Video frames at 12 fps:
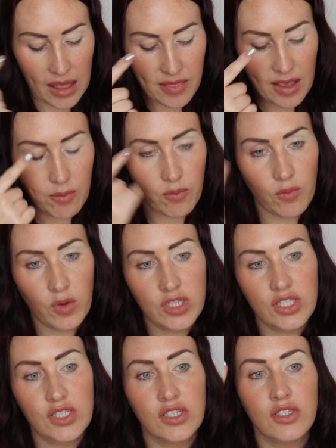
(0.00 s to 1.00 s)
And then
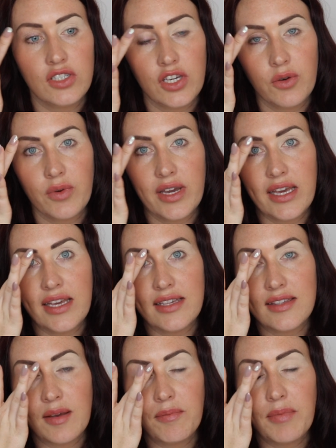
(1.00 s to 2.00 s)
what she's going to do
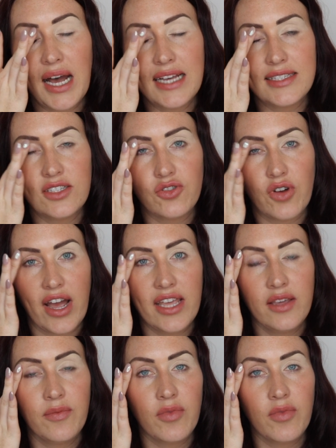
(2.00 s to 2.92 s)
is pat it dry